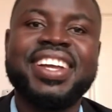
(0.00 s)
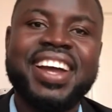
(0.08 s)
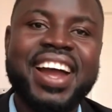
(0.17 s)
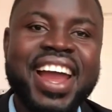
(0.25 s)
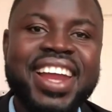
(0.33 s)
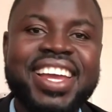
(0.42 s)

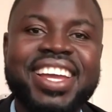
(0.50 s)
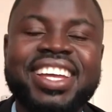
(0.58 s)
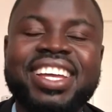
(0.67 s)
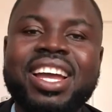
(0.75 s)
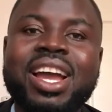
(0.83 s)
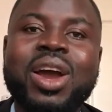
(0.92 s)
Hi there!
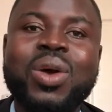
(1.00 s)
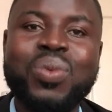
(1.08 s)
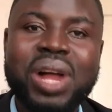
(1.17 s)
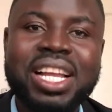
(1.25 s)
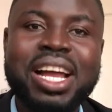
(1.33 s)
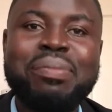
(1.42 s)

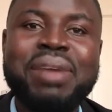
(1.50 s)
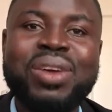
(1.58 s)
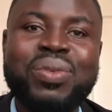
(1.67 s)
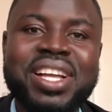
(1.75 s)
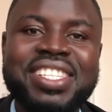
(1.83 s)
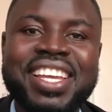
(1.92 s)
Welcome back
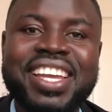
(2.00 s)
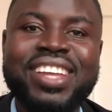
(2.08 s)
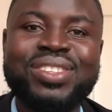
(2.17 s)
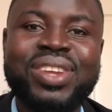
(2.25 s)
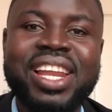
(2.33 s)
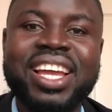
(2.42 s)
once
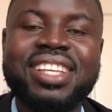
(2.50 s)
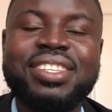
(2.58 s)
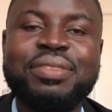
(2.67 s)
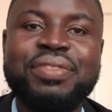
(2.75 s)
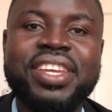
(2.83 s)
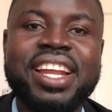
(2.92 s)
again to Legacy
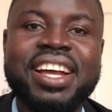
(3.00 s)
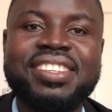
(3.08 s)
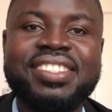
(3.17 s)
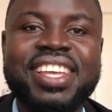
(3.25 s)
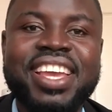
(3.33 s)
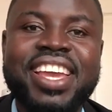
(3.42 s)

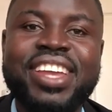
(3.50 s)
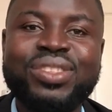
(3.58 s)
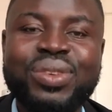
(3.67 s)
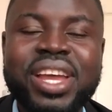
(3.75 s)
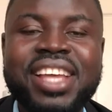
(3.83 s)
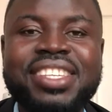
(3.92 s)
Finance. In
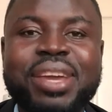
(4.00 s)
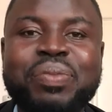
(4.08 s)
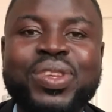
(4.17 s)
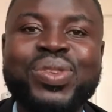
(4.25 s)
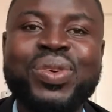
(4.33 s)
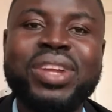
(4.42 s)
today's
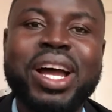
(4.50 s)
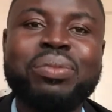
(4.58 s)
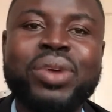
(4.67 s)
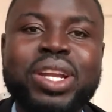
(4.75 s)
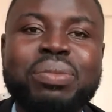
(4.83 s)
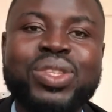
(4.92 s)
episode, I'm
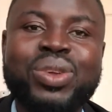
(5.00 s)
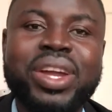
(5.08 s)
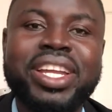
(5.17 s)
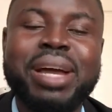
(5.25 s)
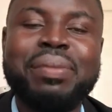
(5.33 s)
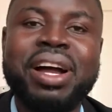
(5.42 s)
going to be
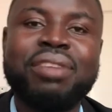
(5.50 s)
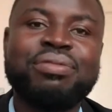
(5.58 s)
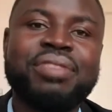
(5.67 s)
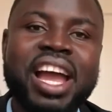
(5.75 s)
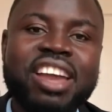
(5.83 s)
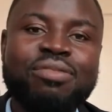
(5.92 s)
talking about
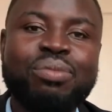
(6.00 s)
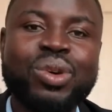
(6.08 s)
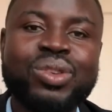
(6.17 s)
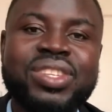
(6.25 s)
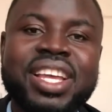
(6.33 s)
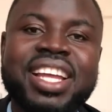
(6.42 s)
5
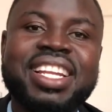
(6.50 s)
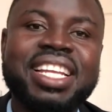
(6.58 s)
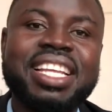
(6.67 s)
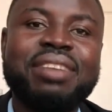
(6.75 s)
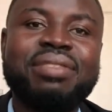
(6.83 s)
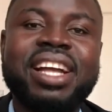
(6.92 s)
books that
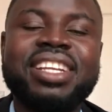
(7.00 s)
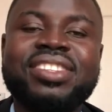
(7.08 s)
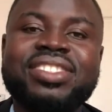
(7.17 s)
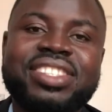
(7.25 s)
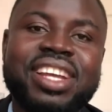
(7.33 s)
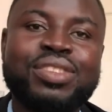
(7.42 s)
have had a
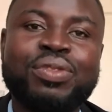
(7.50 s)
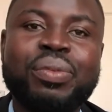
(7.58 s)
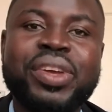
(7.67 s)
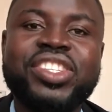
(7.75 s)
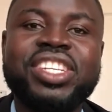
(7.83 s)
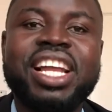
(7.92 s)

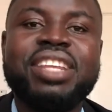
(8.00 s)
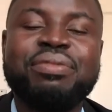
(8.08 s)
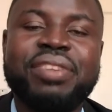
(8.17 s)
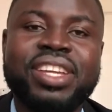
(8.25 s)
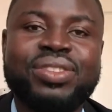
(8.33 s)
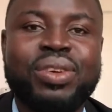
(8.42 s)
transformational
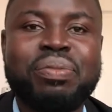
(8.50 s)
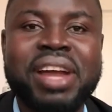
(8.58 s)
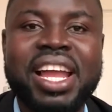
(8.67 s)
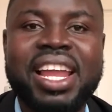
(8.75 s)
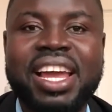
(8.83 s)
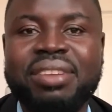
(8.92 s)
effect on
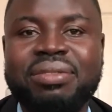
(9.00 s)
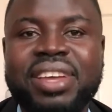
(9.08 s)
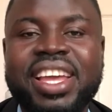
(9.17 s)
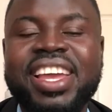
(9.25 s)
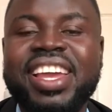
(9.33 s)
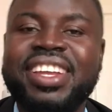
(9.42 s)
my life.
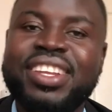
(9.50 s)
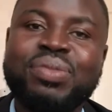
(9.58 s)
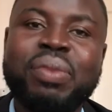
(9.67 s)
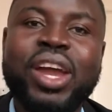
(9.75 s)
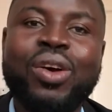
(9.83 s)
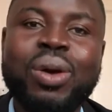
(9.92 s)
It is
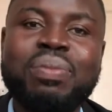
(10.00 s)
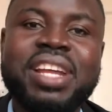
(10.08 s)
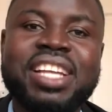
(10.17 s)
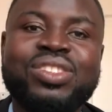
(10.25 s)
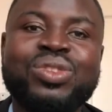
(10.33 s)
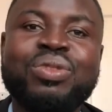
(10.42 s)
my hope
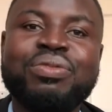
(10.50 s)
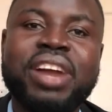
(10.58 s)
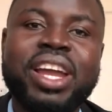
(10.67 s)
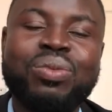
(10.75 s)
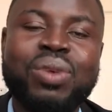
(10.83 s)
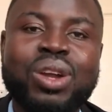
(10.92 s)
that you
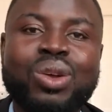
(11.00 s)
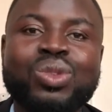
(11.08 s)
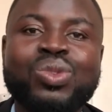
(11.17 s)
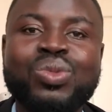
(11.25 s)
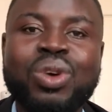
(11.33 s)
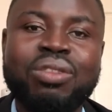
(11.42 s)
find one or
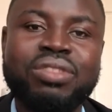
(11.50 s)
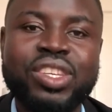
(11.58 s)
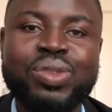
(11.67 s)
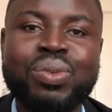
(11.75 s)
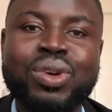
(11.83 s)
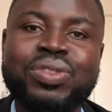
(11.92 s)
two of
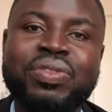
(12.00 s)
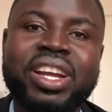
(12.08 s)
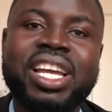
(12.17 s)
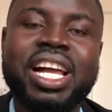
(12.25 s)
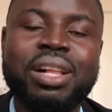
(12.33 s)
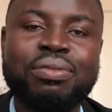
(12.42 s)
these books
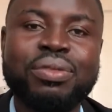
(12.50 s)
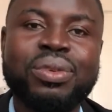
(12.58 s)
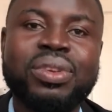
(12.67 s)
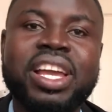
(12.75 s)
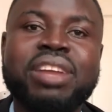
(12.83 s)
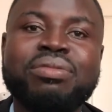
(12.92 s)
very
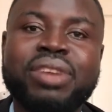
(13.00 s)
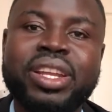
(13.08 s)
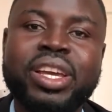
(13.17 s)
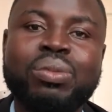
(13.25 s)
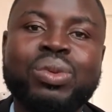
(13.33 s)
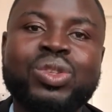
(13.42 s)
helpful and
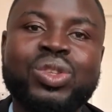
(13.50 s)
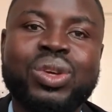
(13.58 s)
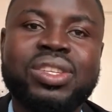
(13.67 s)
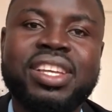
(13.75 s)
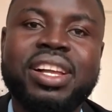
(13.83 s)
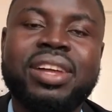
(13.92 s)
valuable to
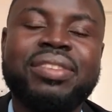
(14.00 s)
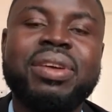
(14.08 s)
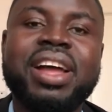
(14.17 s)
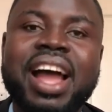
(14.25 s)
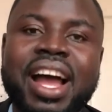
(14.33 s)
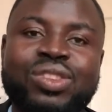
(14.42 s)
yourself
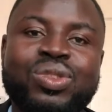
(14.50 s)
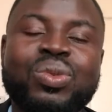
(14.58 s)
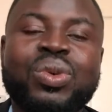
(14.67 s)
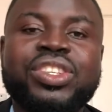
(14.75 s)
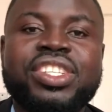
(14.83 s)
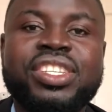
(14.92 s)
as you
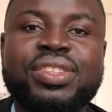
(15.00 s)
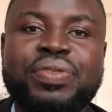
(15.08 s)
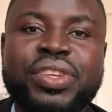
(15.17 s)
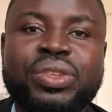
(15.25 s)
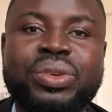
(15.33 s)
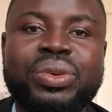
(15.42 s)
watch this
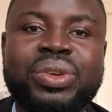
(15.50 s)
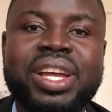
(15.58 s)
video.